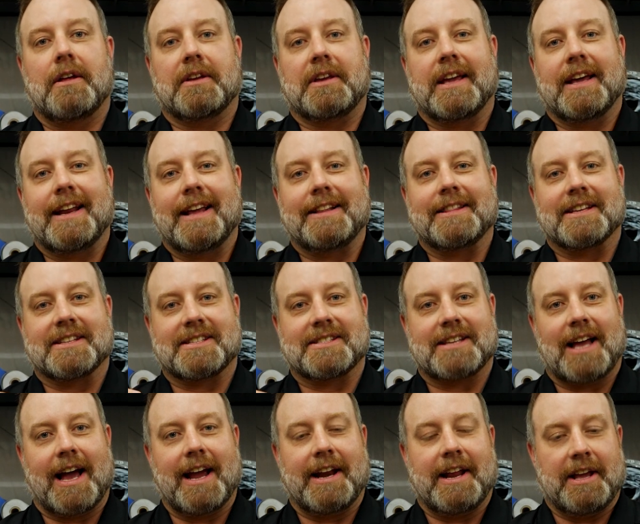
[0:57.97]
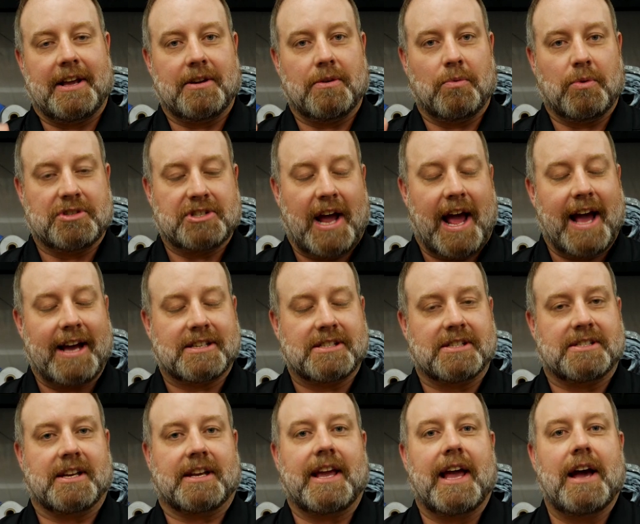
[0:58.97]
getting the siding, which acts
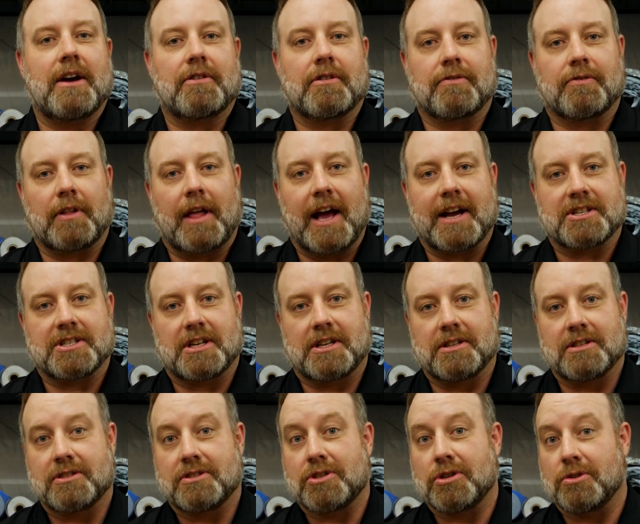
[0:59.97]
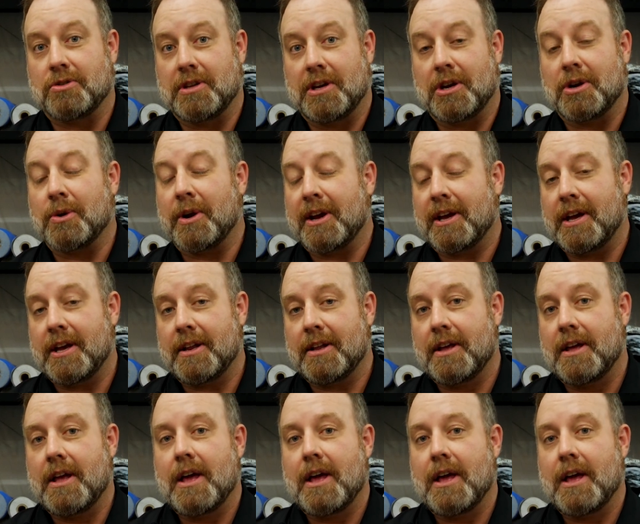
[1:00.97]
as a counter flashing to the cricket,